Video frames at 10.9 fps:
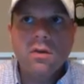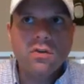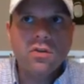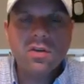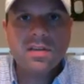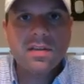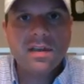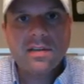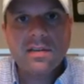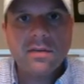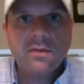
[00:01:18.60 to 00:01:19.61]
just
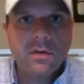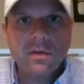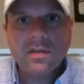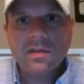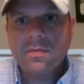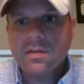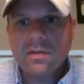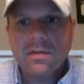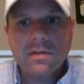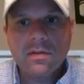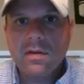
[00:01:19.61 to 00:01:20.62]
Thanksgiving,
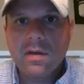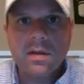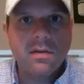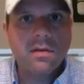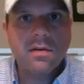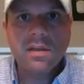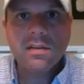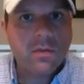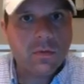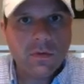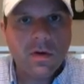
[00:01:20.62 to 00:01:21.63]
Christmas, and
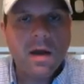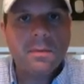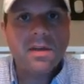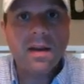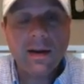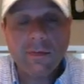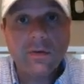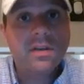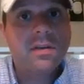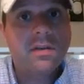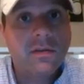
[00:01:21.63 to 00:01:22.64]
Easter. I mean
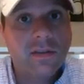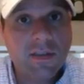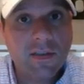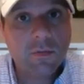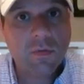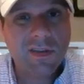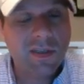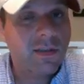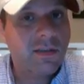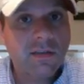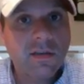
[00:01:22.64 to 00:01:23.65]
every single thing
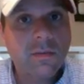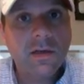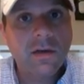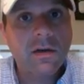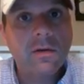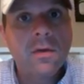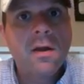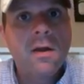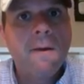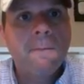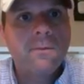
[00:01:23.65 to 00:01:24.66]
that's coming up.
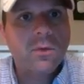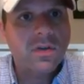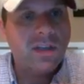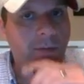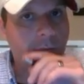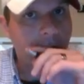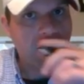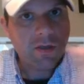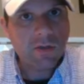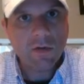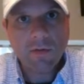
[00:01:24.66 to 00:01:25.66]
For example,
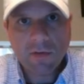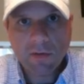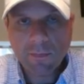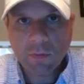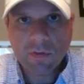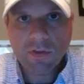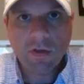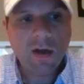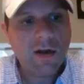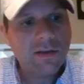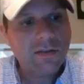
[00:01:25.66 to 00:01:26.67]
yesterday was the 4th of
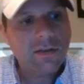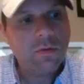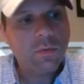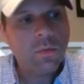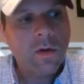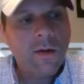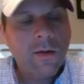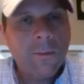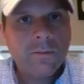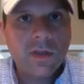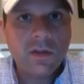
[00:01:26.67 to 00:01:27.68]
July, so
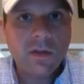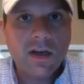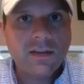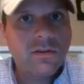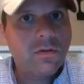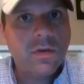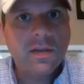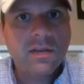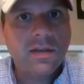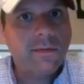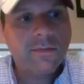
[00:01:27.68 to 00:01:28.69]
in the last 2
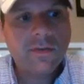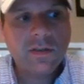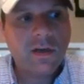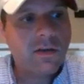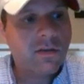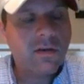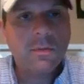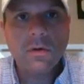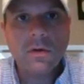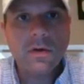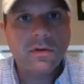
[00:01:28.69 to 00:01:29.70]
weeks, I've stocked up
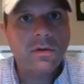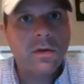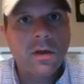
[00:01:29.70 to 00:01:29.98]
on,